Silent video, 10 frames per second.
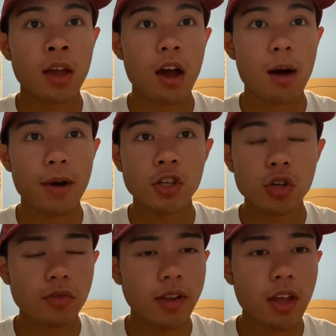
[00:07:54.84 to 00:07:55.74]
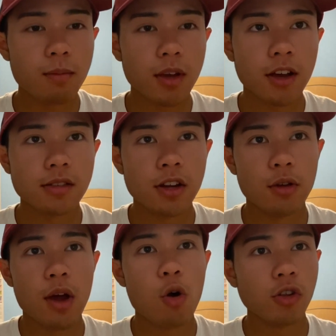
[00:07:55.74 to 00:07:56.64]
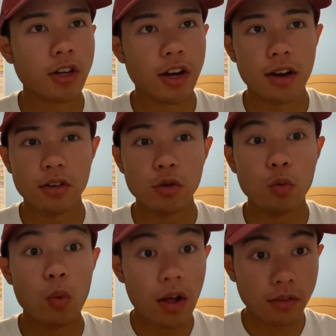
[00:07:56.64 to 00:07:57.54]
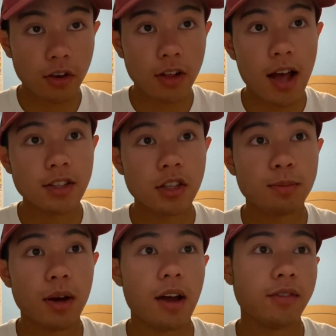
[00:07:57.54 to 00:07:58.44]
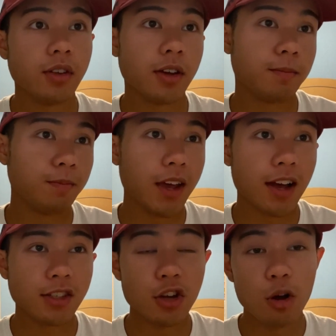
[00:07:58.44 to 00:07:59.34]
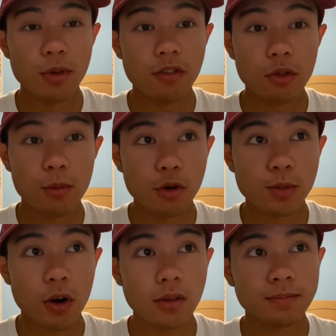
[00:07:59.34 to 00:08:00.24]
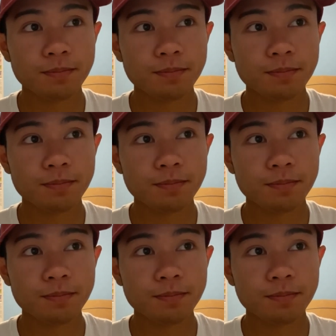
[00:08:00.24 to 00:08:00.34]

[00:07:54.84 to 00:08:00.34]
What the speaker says: I chose to write them because, not only did I do well in their classes, but I feel like they got to know me for the most part.